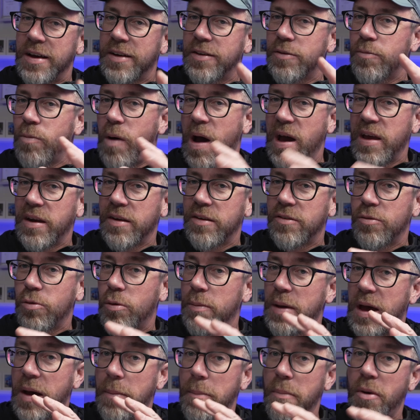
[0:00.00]
It's rated to
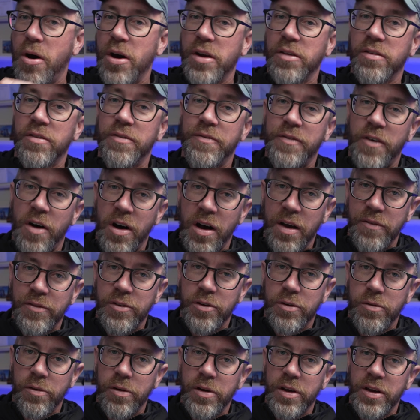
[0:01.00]
about -5
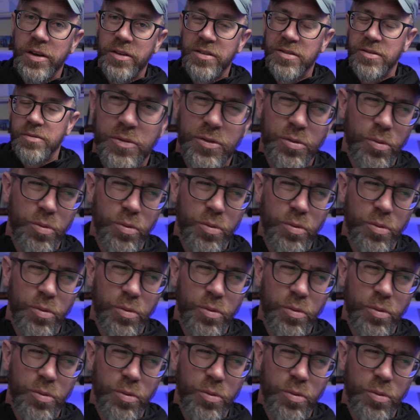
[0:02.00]
degrees,